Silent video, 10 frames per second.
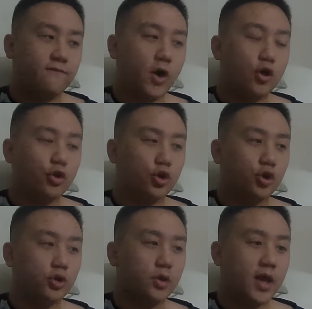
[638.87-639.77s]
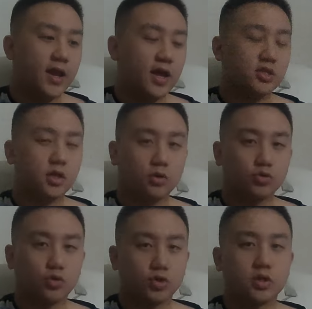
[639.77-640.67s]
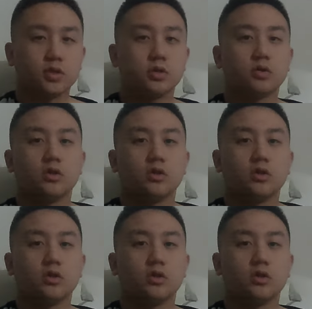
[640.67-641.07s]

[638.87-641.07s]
fatherhood in external sources.